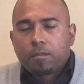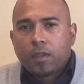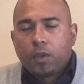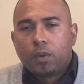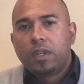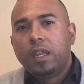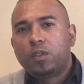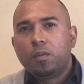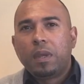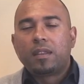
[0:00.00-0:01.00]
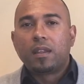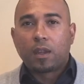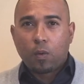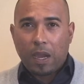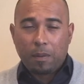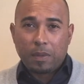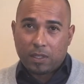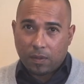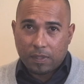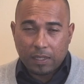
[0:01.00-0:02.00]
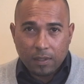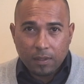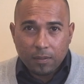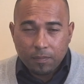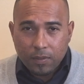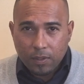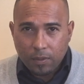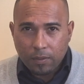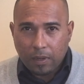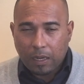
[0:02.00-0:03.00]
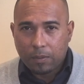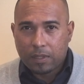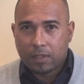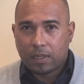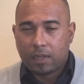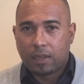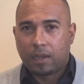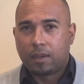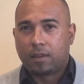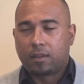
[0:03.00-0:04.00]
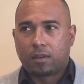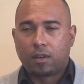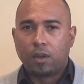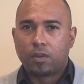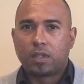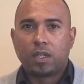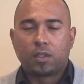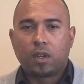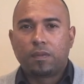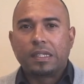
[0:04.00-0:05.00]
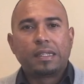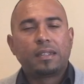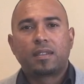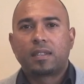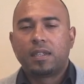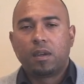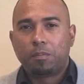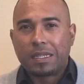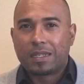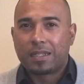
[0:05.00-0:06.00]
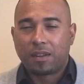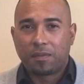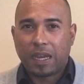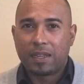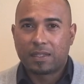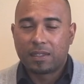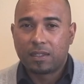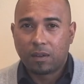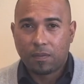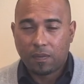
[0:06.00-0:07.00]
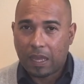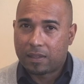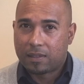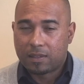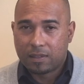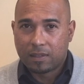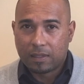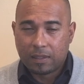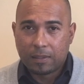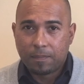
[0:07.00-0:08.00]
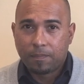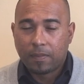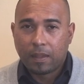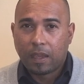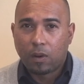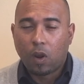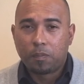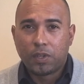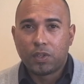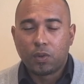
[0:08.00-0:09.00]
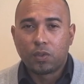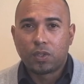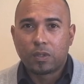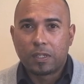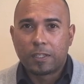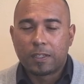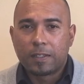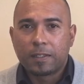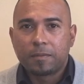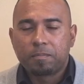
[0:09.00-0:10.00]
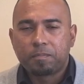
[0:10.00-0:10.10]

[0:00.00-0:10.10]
You'd need to meet the requirements of SEFA though. So I would say go to SEFA's offices, see a business advisor if that's an option you're also considering.